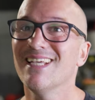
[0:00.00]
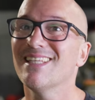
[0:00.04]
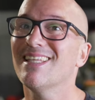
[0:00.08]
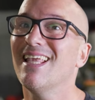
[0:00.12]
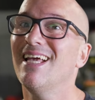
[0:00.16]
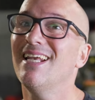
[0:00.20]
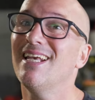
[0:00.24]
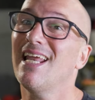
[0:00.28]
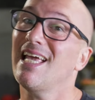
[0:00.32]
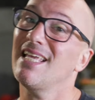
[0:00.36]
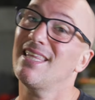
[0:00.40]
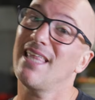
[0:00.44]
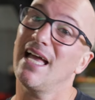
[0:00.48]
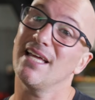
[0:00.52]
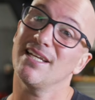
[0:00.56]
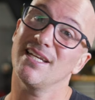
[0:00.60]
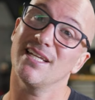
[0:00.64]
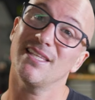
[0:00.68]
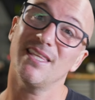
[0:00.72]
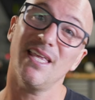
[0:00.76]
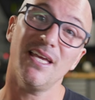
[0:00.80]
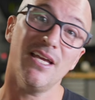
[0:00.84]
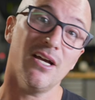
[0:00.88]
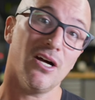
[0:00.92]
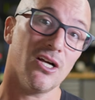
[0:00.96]
Then they done the
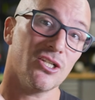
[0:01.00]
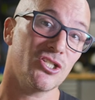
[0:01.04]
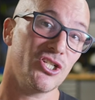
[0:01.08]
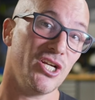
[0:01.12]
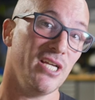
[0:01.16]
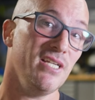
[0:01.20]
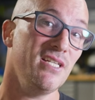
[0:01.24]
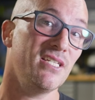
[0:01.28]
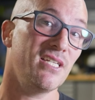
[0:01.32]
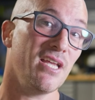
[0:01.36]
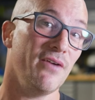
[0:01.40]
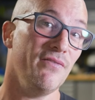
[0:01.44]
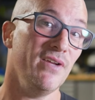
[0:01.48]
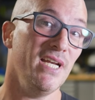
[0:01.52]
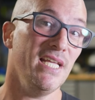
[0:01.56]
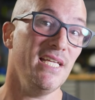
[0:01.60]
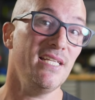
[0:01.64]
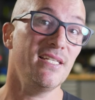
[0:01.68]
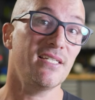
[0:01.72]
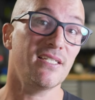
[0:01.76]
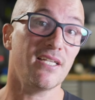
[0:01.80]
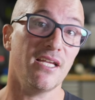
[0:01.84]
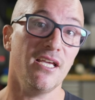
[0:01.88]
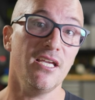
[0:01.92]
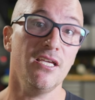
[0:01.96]
Drg
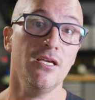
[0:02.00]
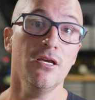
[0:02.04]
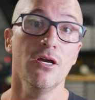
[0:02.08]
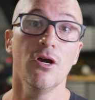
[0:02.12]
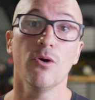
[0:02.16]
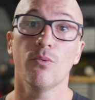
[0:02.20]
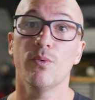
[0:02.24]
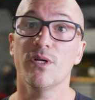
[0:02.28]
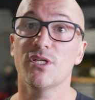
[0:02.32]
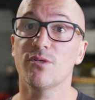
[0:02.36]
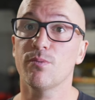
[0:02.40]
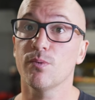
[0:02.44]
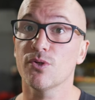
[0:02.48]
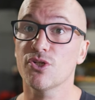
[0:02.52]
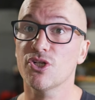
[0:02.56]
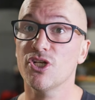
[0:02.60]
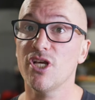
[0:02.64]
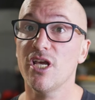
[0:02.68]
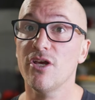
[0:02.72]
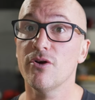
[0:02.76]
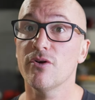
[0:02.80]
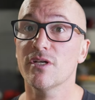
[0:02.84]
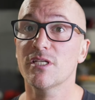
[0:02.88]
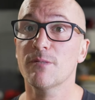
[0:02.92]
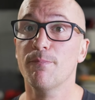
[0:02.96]
70C, which was
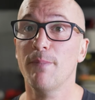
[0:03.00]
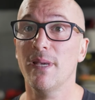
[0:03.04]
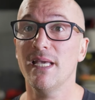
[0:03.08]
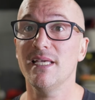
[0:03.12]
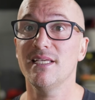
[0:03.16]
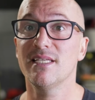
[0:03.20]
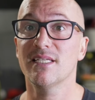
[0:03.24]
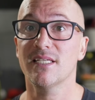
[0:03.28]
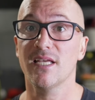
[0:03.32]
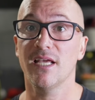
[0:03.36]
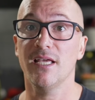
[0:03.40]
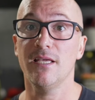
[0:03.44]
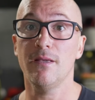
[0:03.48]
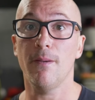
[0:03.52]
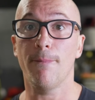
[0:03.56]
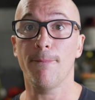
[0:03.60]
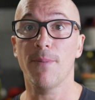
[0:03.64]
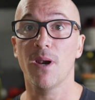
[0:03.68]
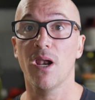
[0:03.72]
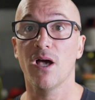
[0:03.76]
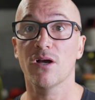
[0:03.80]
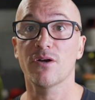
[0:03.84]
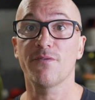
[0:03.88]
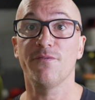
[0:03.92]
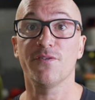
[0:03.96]
USB-C
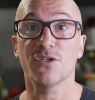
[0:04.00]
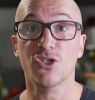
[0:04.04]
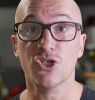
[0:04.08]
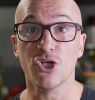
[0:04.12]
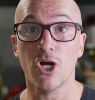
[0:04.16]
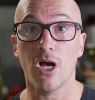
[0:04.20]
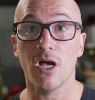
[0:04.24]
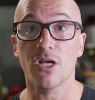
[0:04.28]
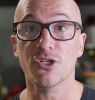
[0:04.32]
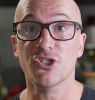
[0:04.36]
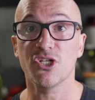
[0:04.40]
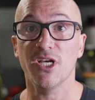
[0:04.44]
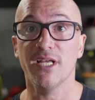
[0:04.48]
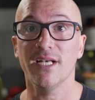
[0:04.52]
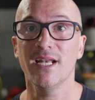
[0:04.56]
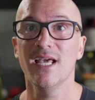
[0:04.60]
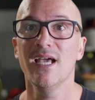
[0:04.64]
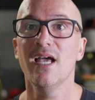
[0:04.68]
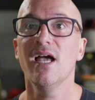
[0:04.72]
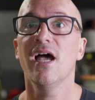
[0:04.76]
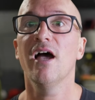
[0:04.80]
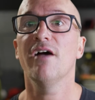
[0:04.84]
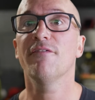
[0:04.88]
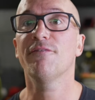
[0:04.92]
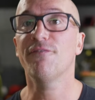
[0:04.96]
plug for charging.
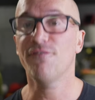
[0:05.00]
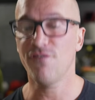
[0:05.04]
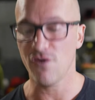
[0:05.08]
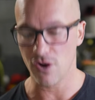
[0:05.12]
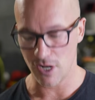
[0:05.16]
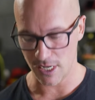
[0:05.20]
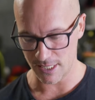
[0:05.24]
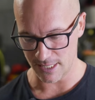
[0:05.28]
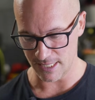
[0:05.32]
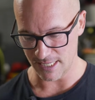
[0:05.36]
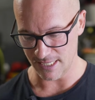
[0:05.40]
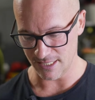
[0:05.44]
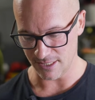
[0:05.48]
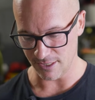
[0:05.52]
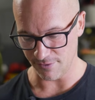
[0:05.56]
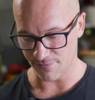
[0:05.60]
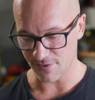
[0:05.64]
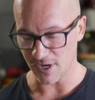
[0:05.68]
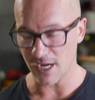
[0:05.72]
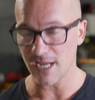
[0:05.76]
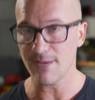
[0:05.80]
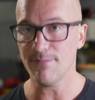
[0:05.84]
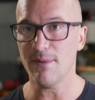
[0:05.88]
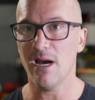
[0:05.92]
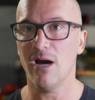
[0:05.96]
And finally, they've
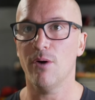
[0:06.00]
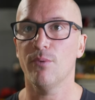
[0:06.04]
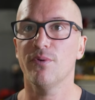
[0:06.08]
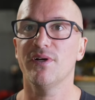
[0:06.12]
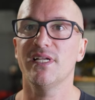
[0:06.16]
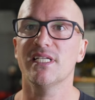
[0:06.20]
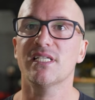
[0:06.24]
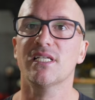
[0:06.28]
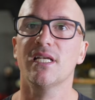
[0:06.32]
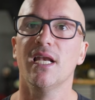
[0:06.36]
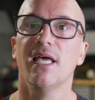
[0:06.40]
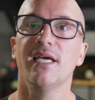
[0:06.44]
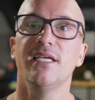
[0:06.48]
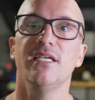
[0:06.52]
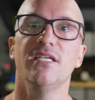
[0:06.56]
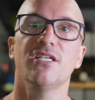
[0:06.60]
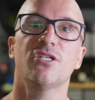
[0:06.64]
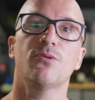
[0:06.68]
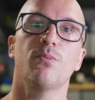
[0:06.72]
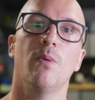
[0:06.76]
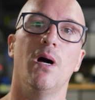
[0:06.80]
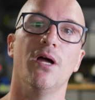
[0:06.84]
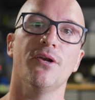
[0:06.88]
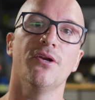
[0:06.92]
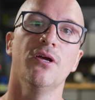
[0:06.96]
came out with this
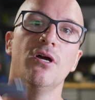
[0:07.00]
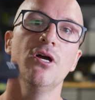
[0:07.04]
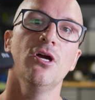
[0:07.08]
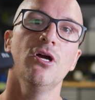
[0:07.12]
latest one,